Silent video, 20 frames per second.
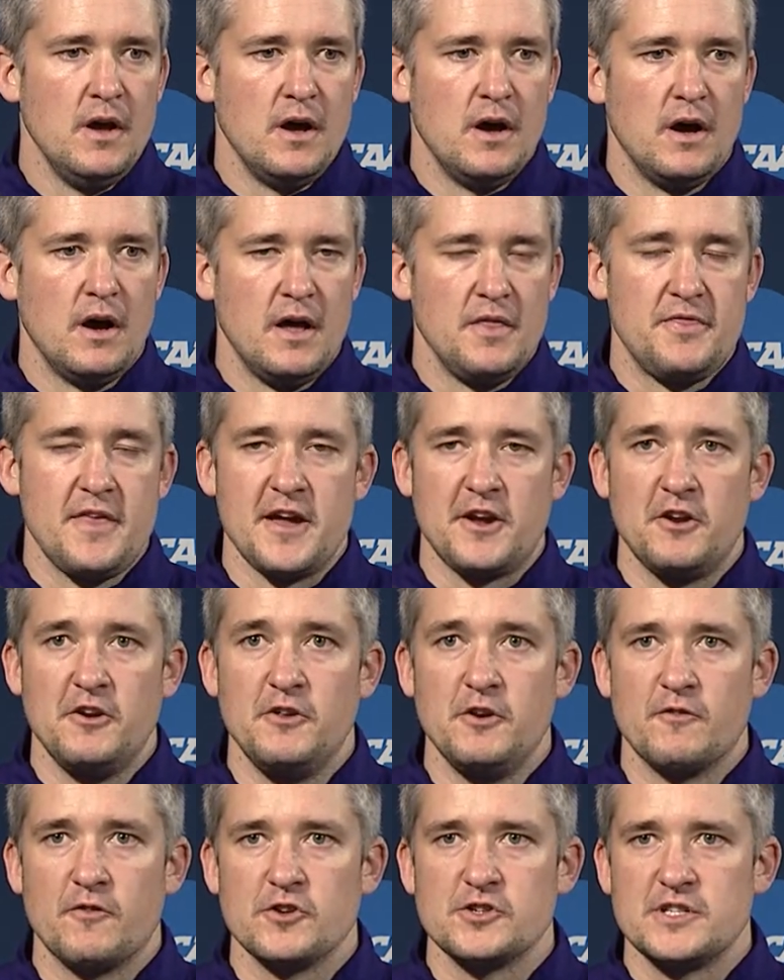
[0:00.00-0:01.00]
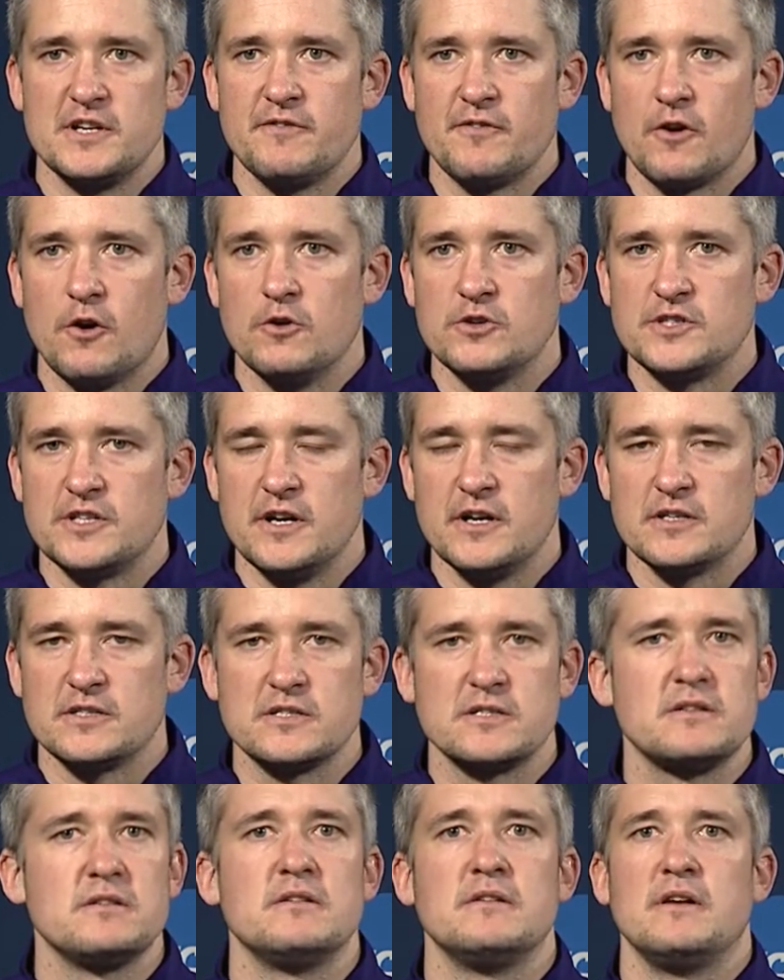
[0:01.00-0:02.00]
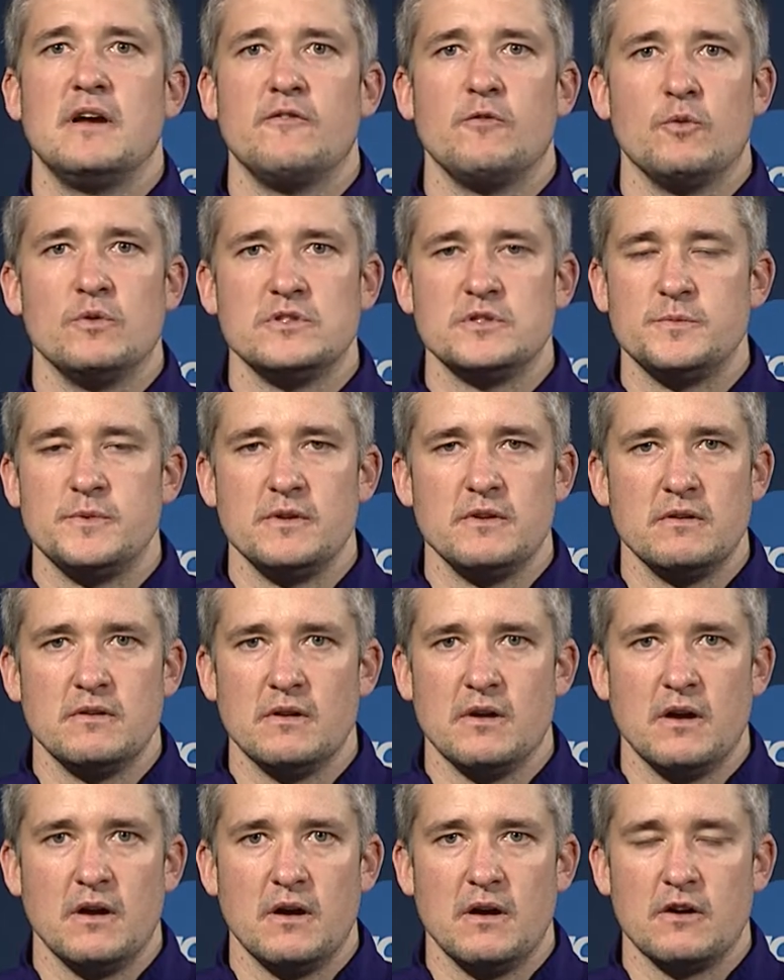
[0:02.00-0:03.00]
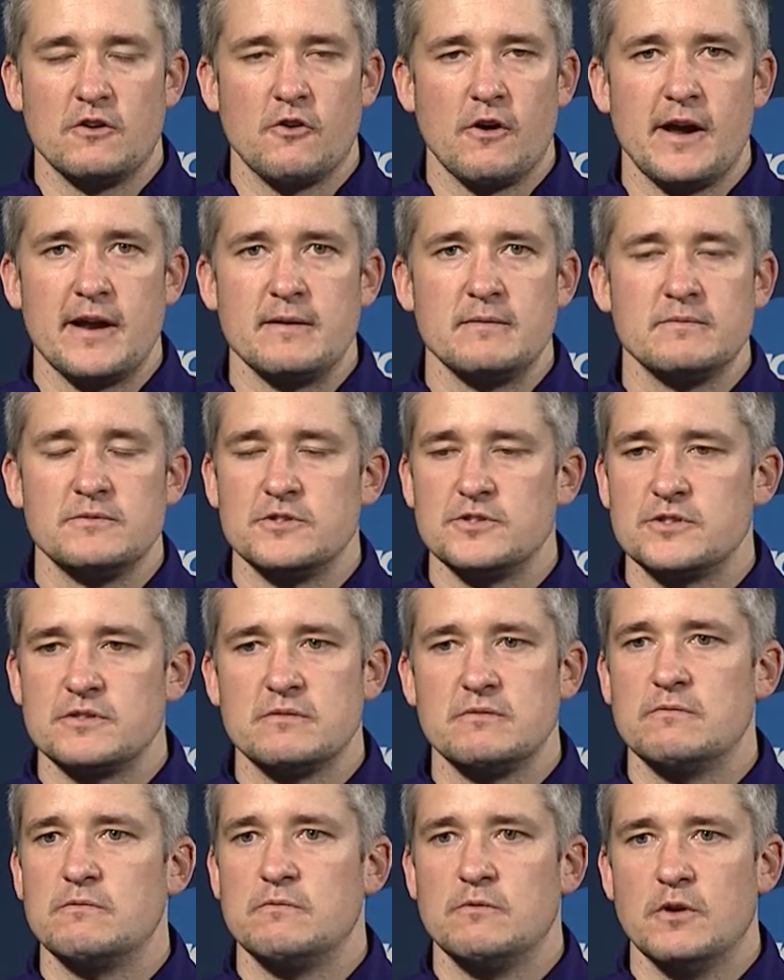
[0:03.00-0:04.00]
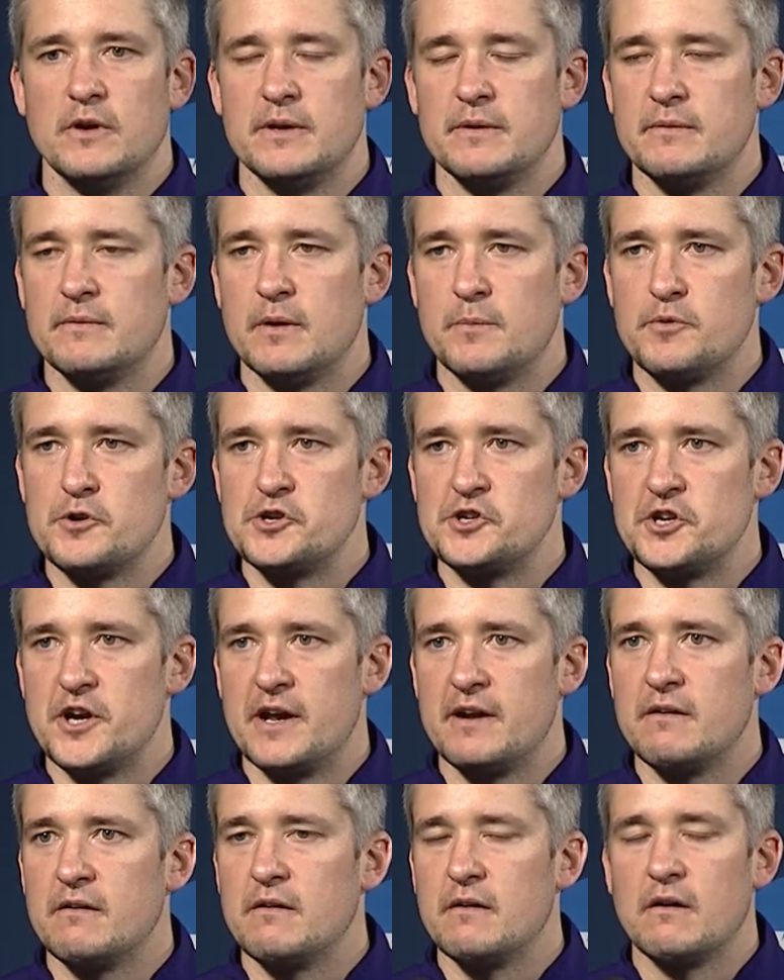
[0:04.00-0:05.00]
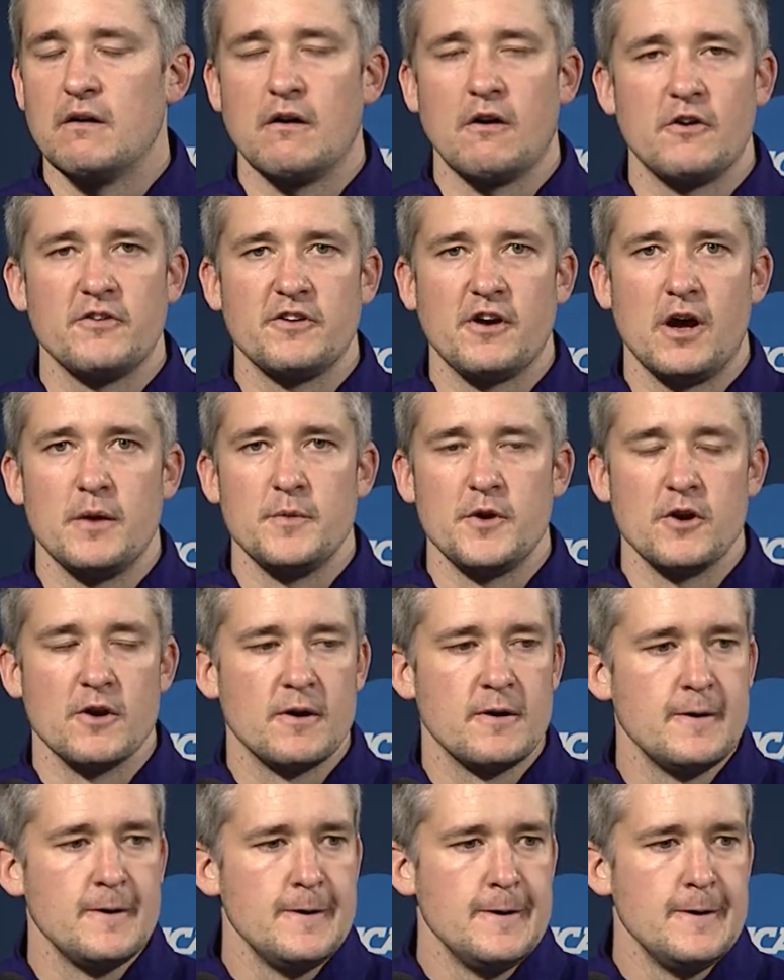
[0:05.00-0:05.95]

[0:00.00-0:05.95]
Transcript: Uh, and thank you to the university for hosting us. Everyone's been uh, great. Just really appreciate uh, our time here.